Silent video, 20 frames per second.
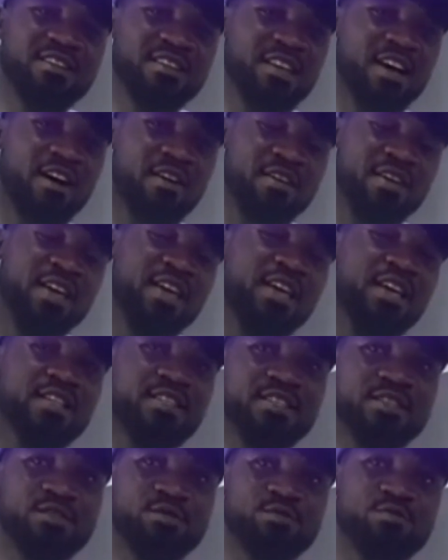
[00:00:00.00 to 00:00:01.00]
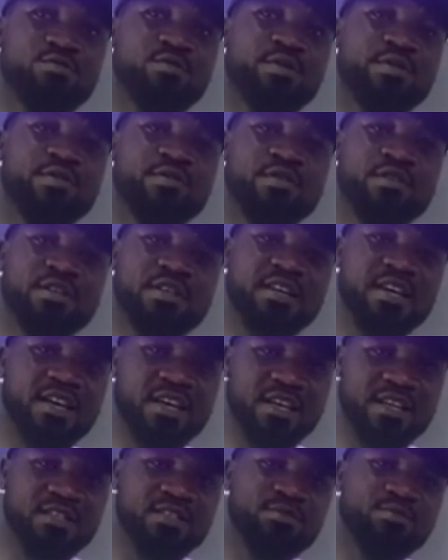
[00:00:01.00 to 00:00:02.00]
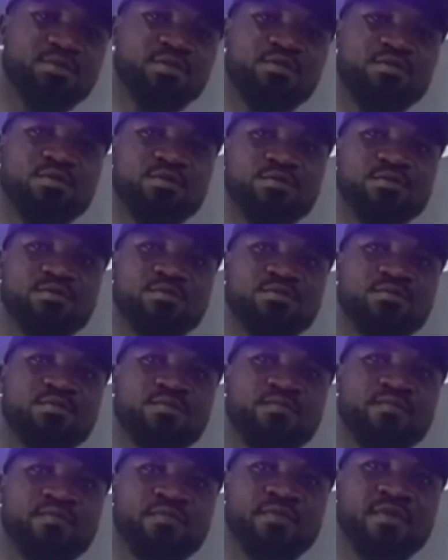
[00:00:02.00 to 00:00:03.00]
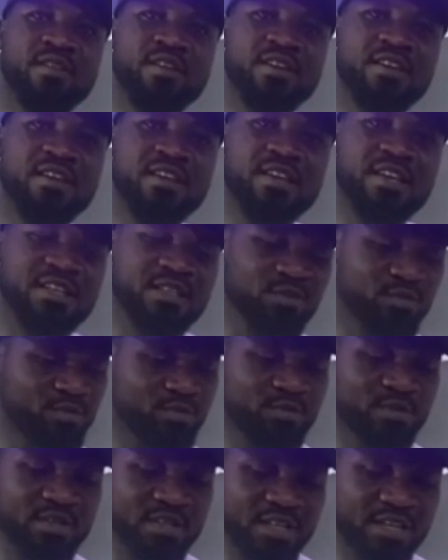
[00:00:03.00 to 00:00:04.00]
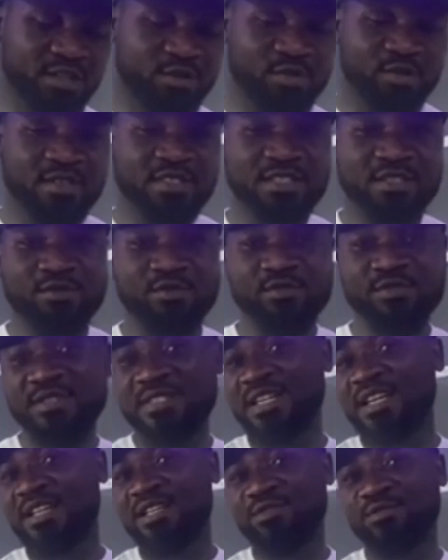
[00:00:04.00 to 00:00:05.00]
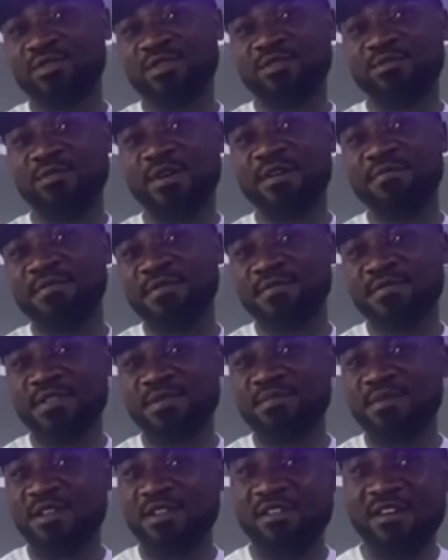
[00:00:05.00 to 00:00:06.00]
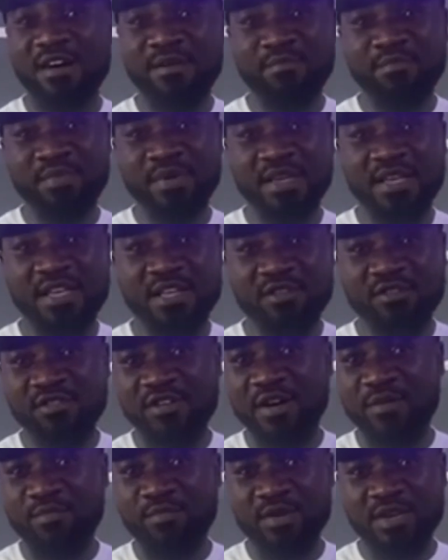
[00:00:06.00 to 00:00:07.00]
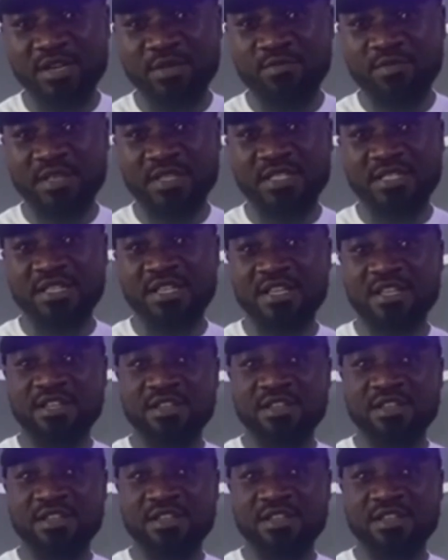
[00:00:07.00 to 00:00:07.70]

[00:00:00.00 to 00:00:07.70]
Now in kids, we don't want to get to the toxic dose. That is what, 150 milligram per kilogram body weight.